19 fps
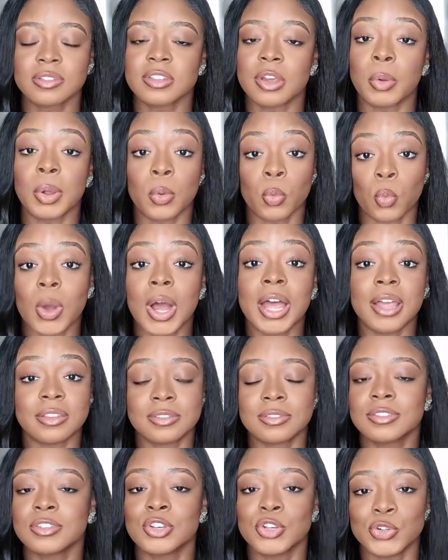So it
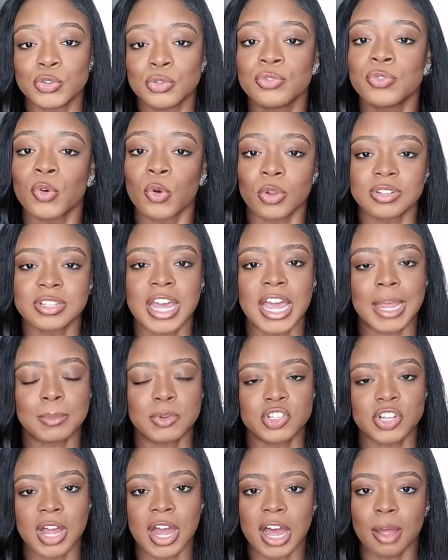was 2 full-time
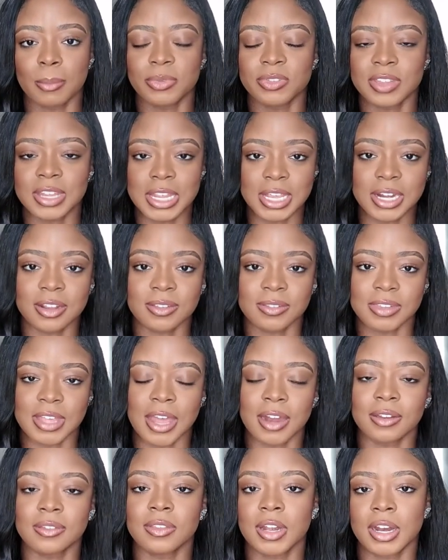jobs in a
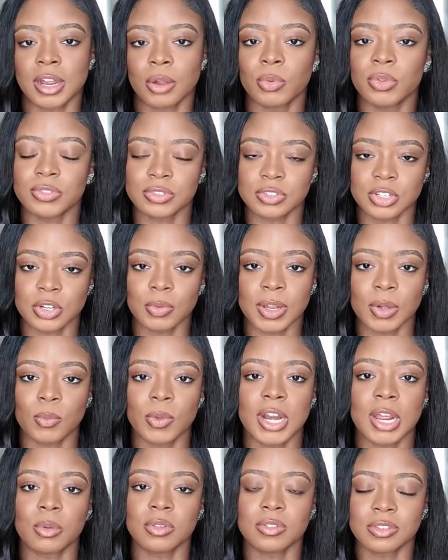sense that I was doing
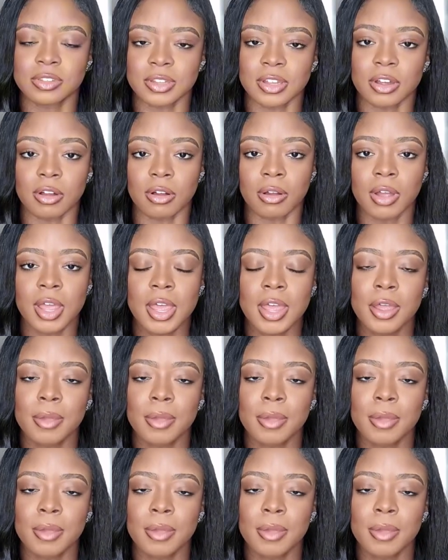when I was still